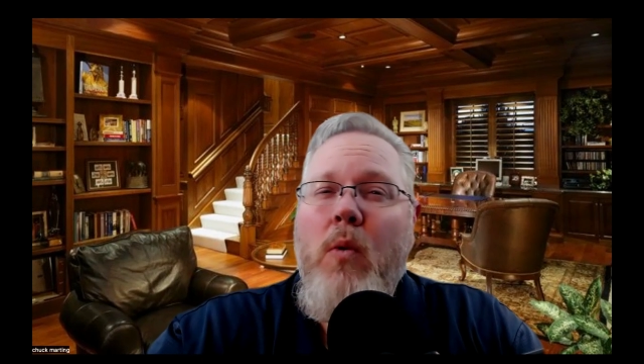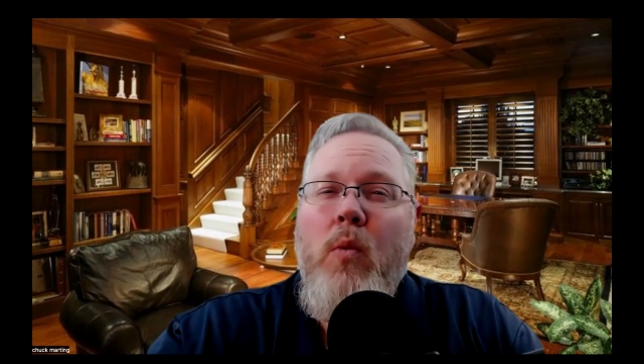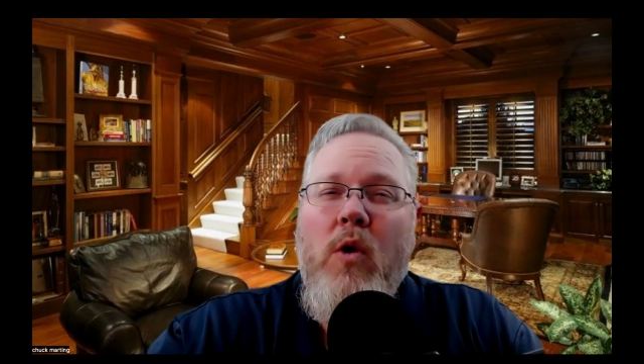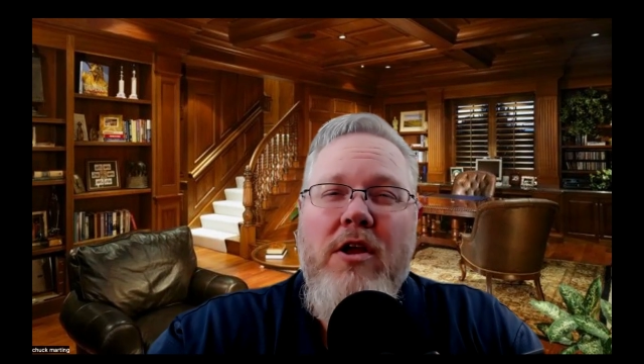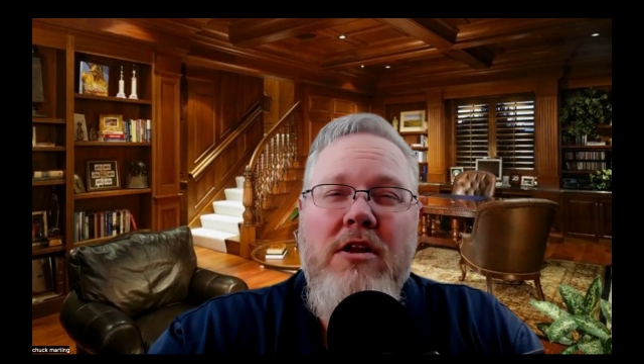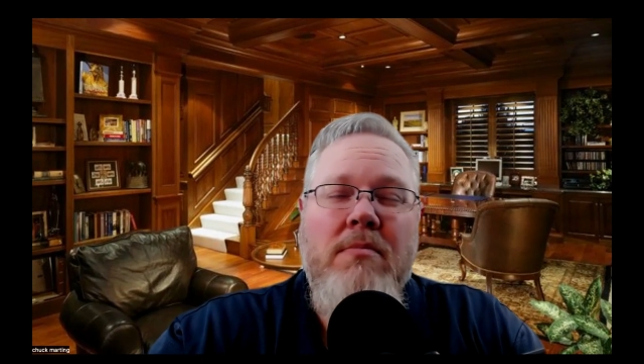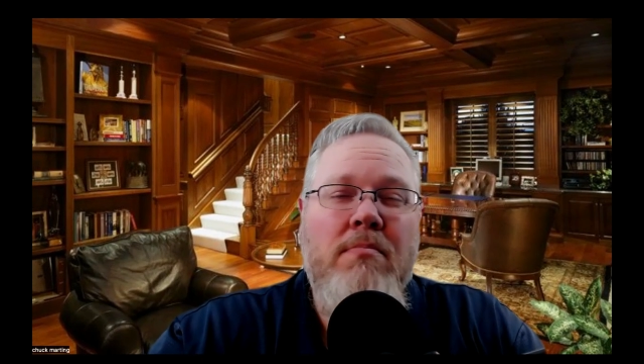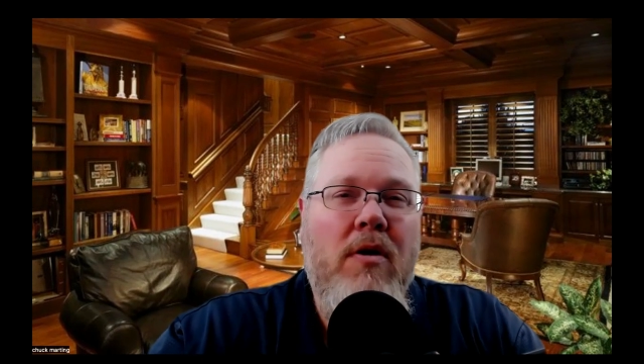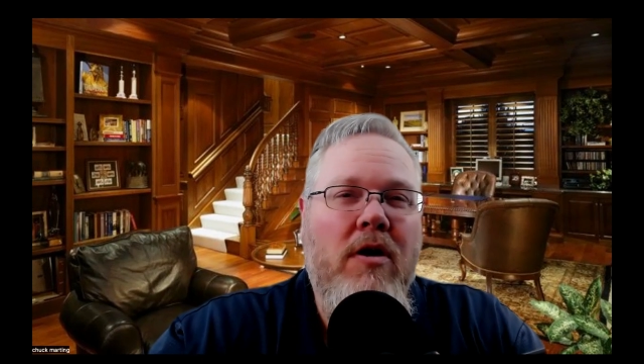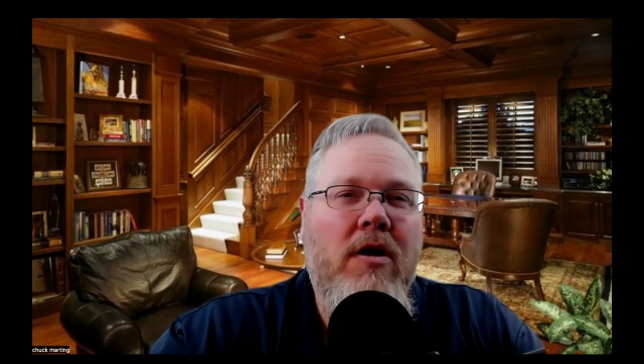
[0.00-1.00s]
we're going to
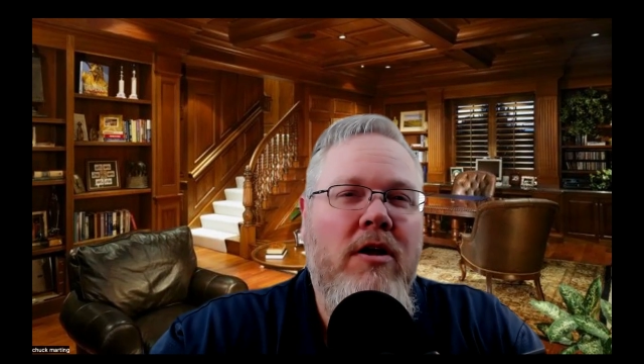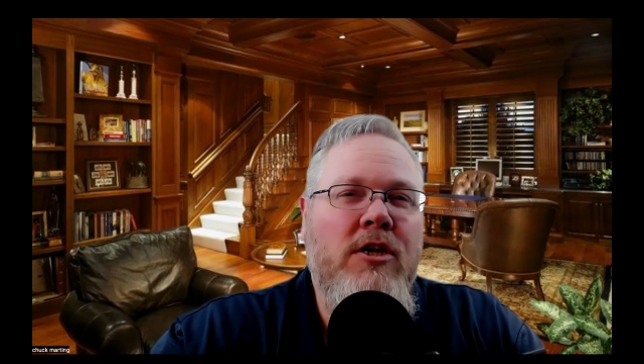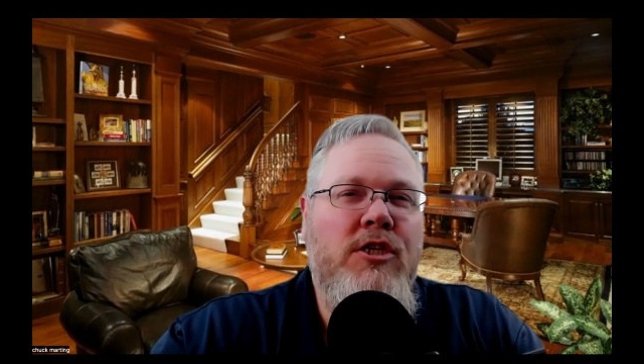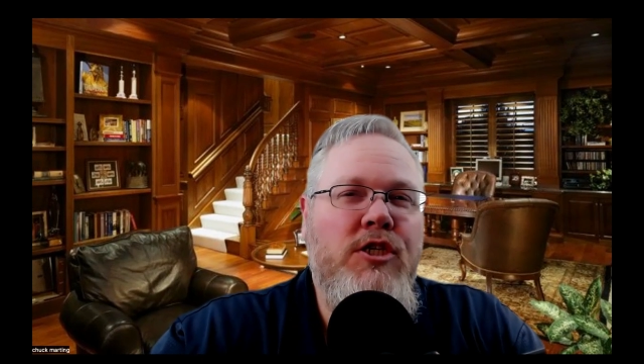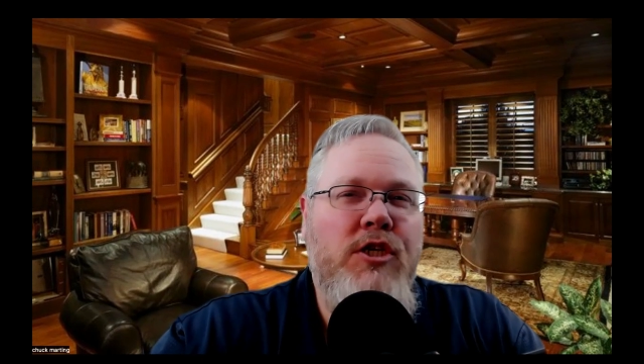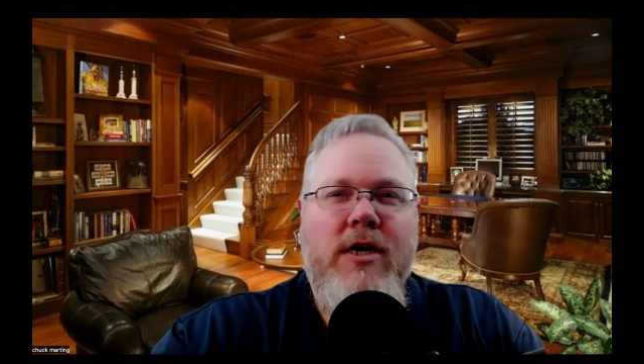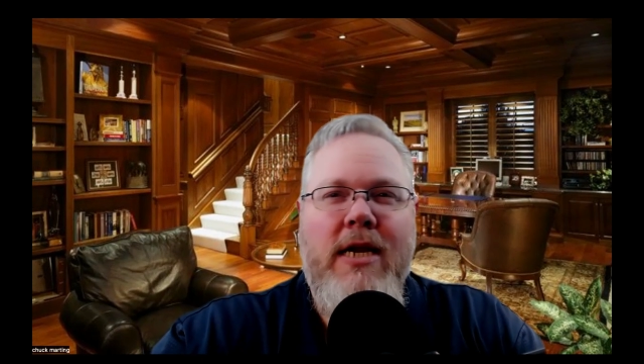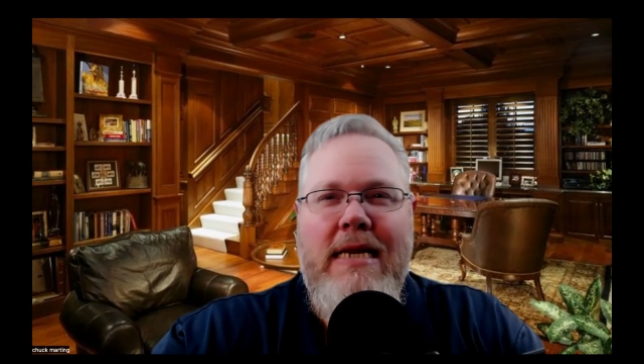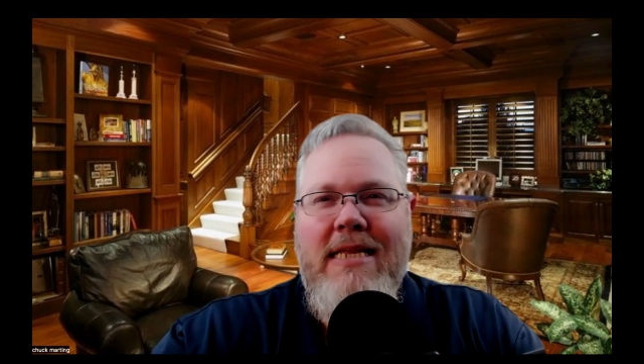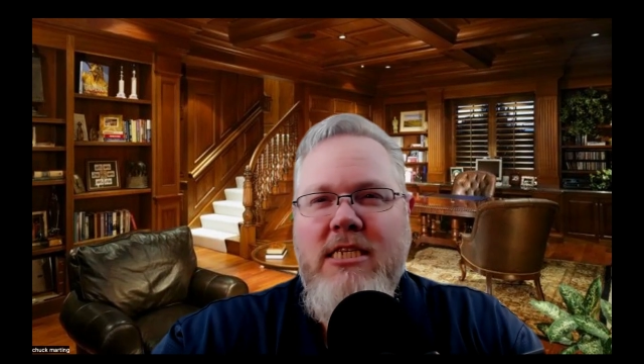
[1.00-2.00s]
embark on a
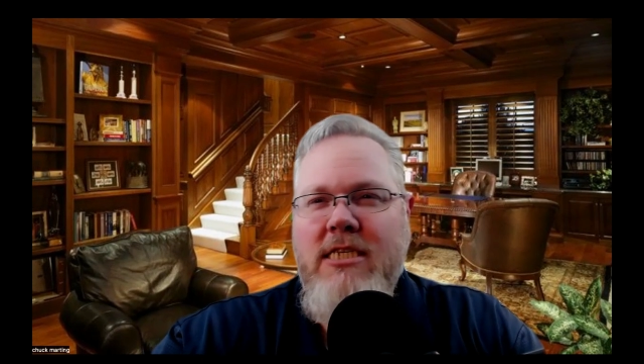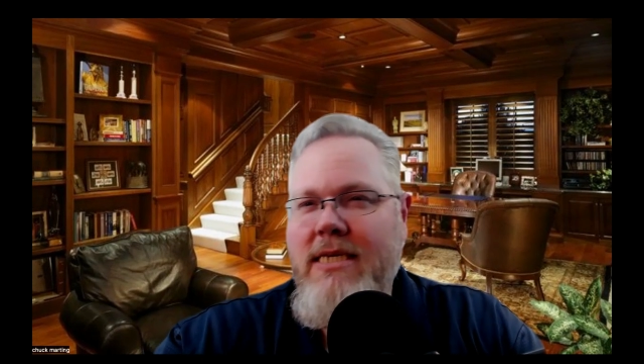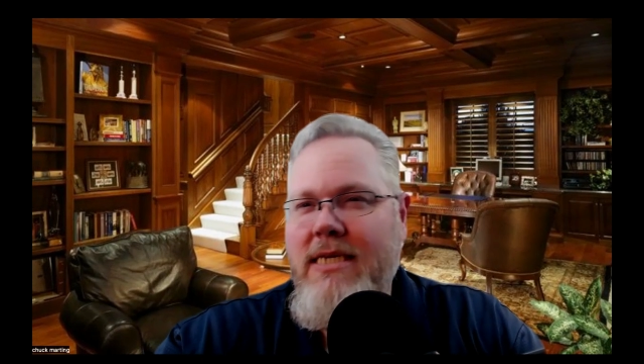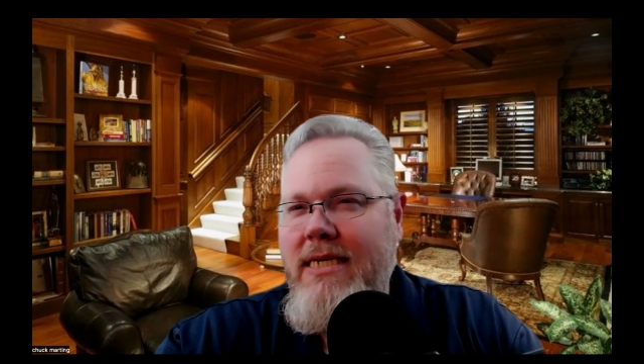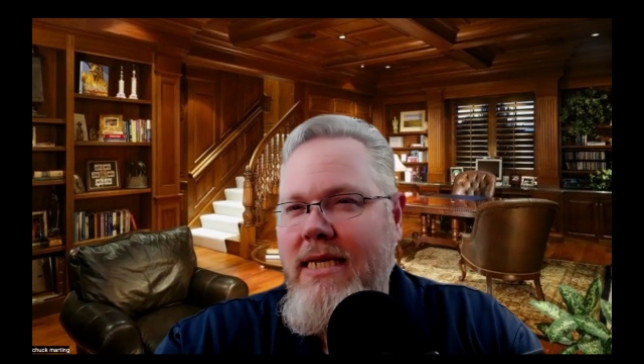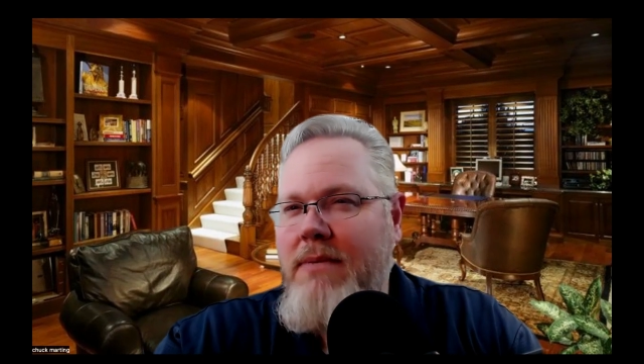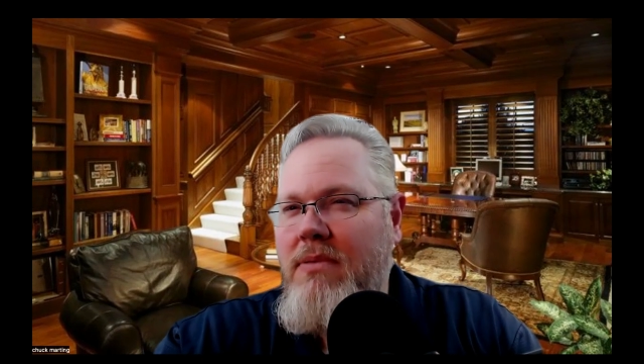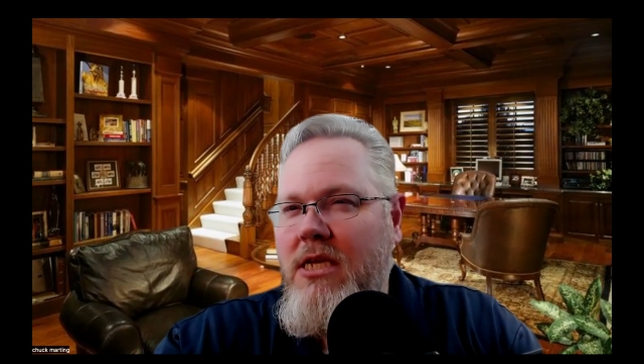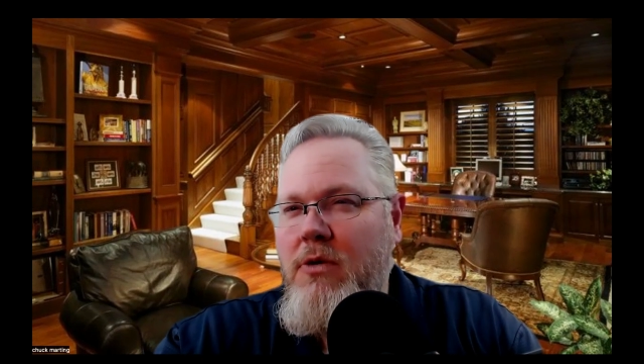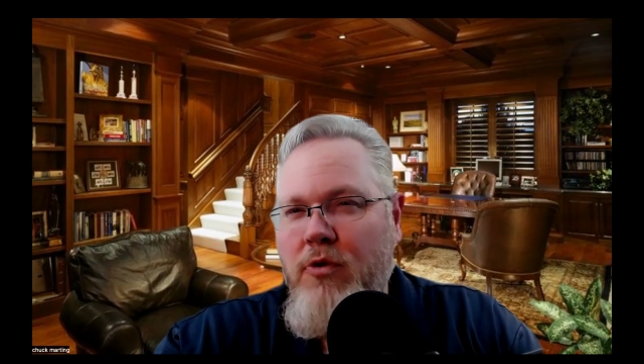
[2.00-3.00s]
journey that's
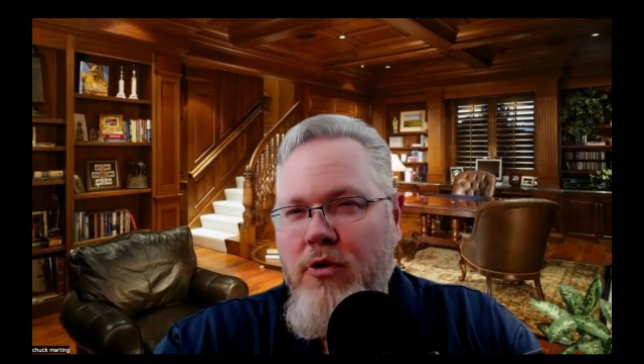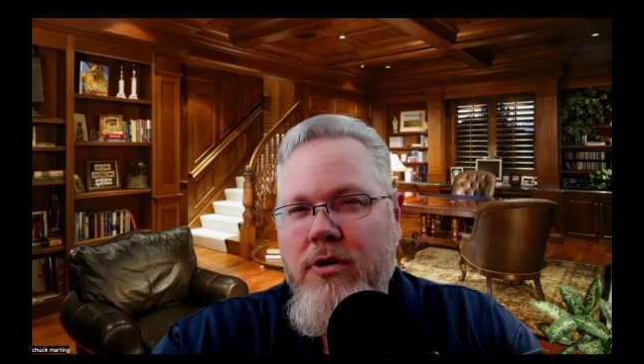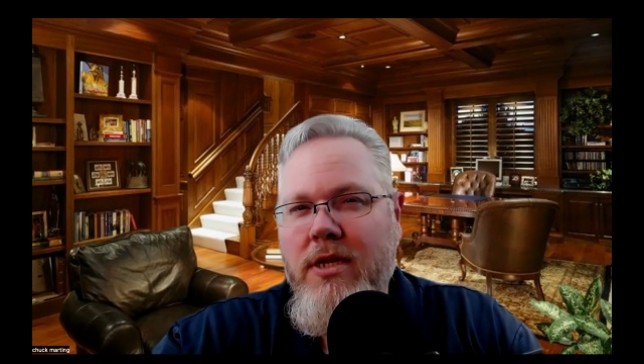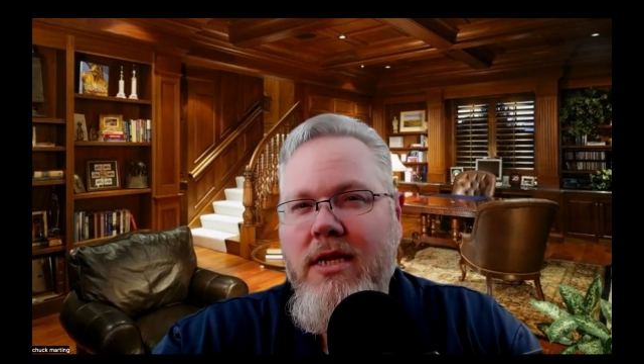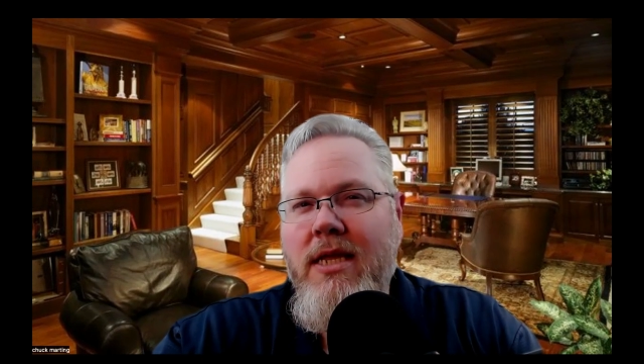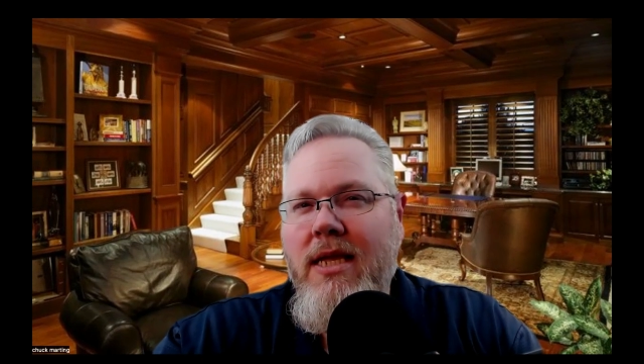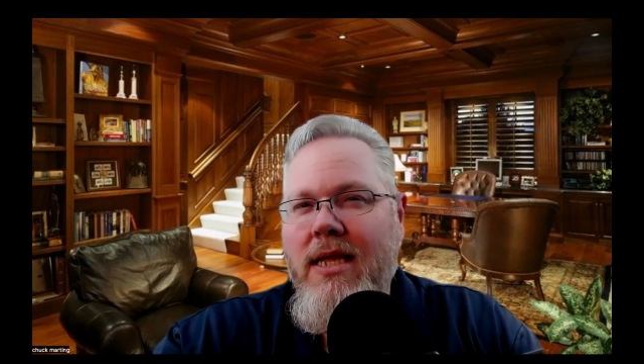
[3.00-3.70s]
deeply rooted